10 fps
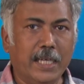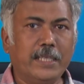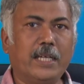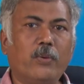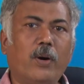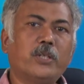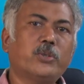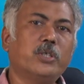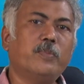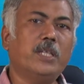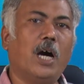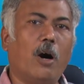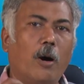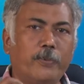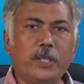that what should be the
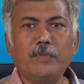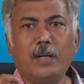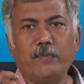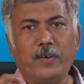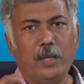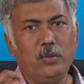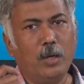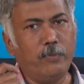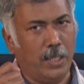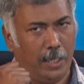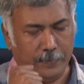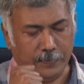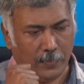optimum value of k.